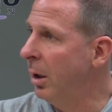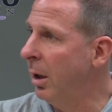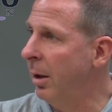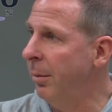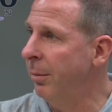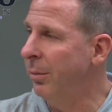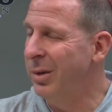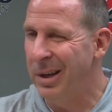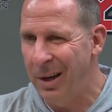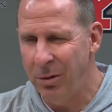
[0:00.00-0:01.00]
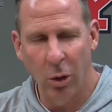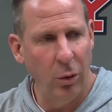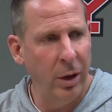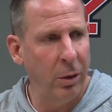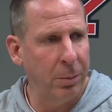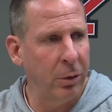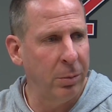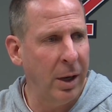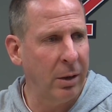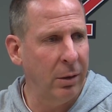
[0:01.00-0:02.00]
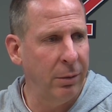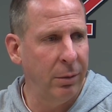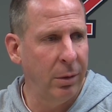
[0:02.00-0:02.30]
that gives you a whole other perspective.